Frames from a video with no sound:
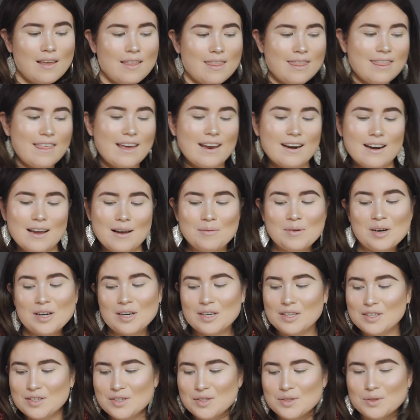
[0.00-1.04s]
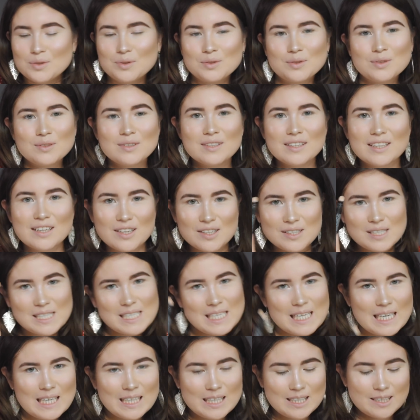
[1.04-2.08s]
Then I'm gonna do the
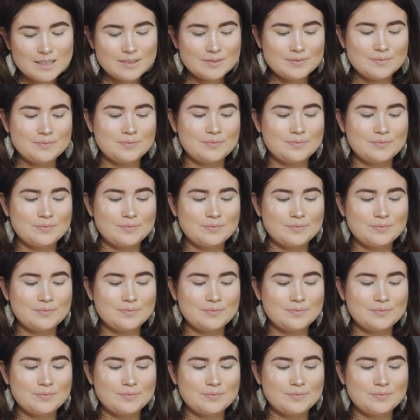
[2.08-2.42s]
concealer.